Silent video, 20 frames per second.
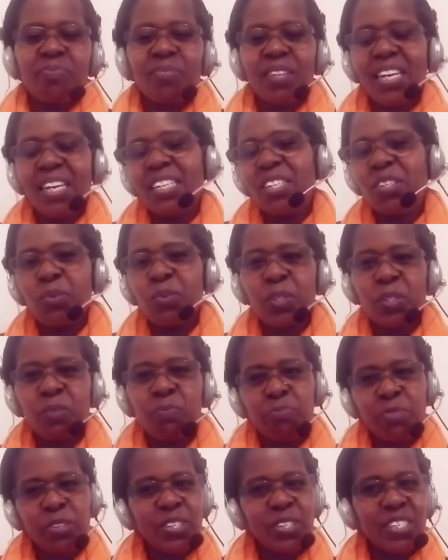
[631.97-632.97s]
It was
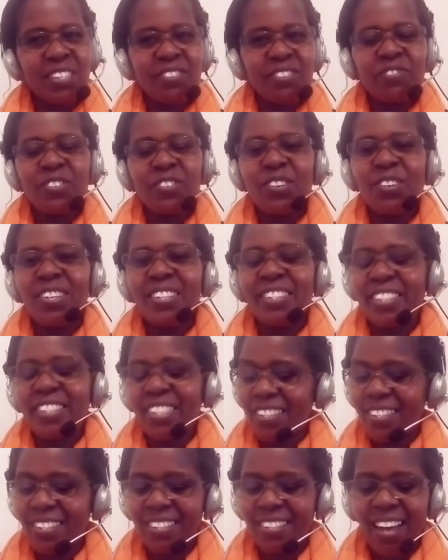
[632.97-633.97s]
beautiful
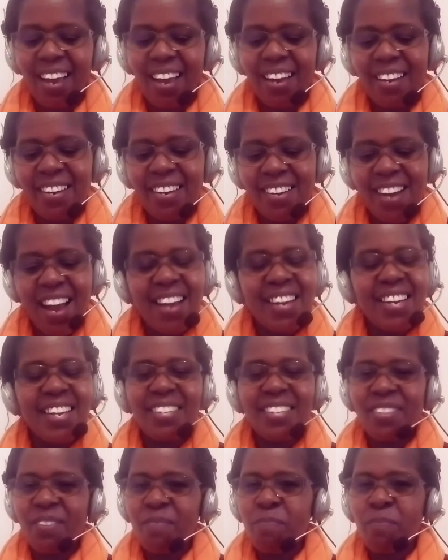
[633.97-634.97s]
just learning
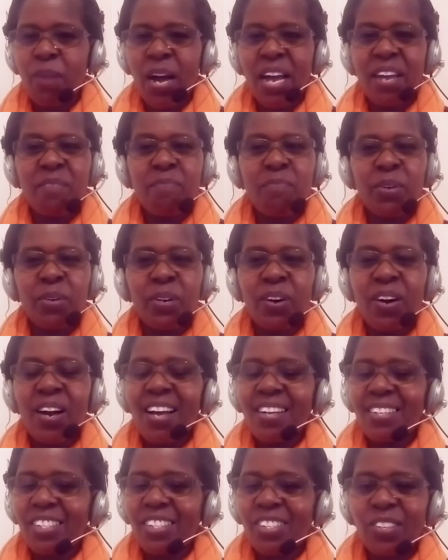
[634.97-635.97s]
the Bible
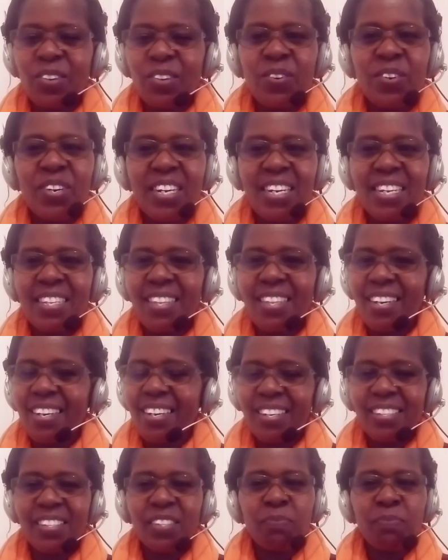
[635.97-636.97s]
story, the
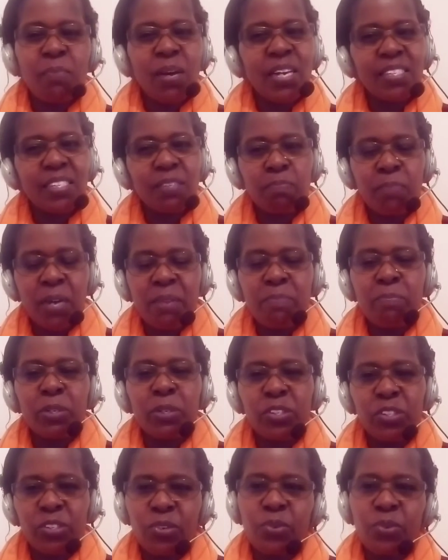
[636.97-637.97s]
Christmas Bible
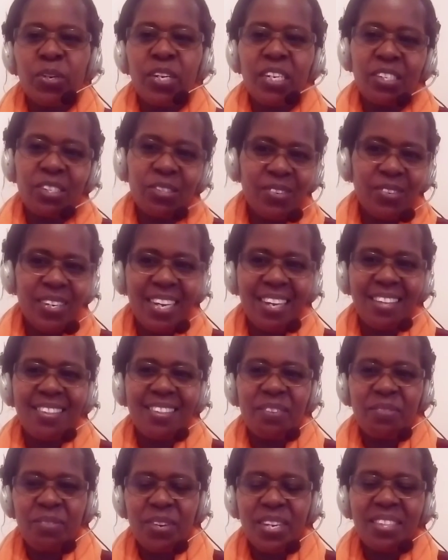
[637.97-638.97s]
story together
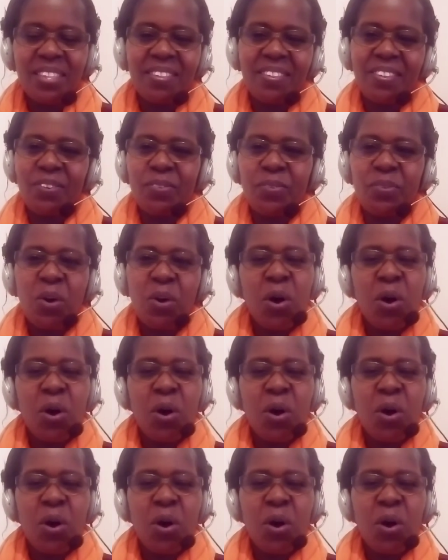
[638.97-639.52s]
with you.